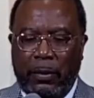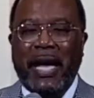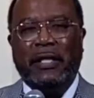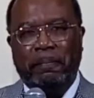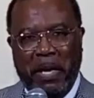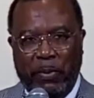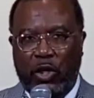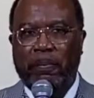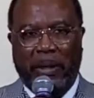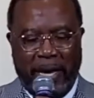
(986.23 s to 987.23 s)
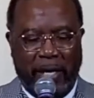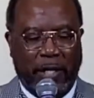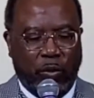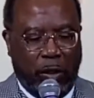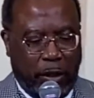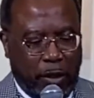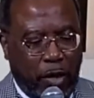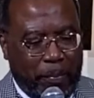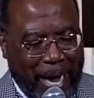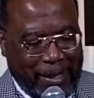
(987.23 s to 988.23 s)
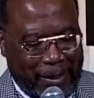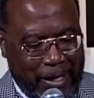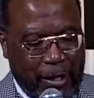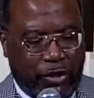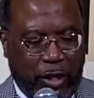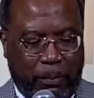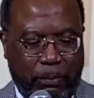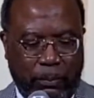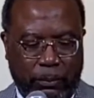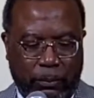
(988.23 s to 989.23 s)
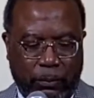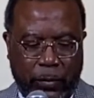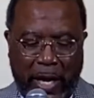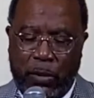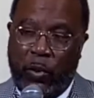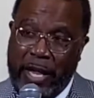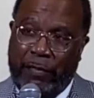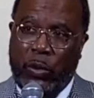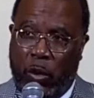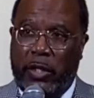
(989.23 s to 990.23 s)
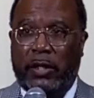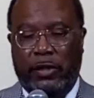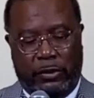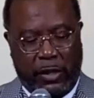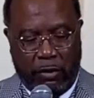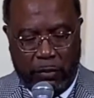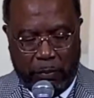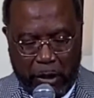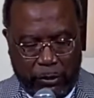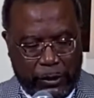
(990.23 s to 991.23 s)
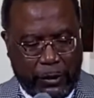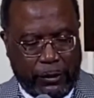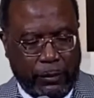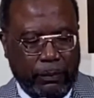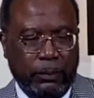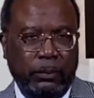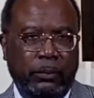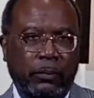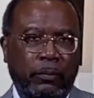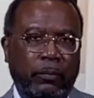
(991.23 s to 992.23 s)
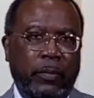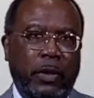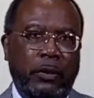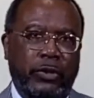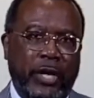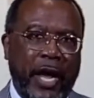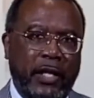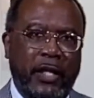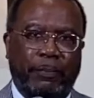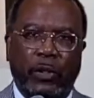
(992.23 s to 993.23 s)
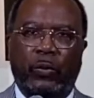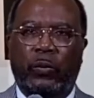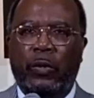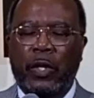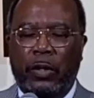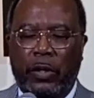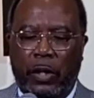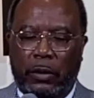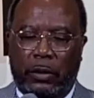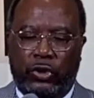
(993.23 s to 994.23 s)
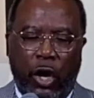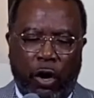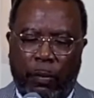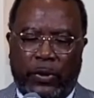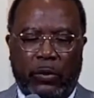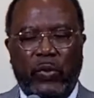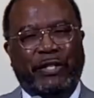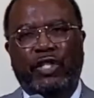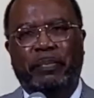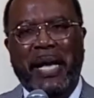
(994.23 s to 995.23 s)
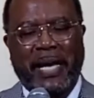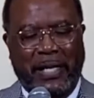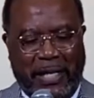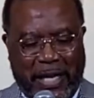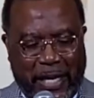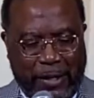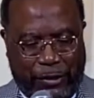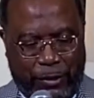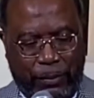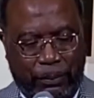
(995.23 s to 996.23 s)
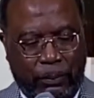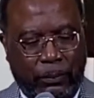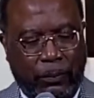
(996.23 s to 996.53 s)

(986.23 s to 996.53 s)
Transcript: that the people complained and wanted to go back to Egypt. And we even wanted to stone Moses. Jacob, the, the Job, the richest man in the East,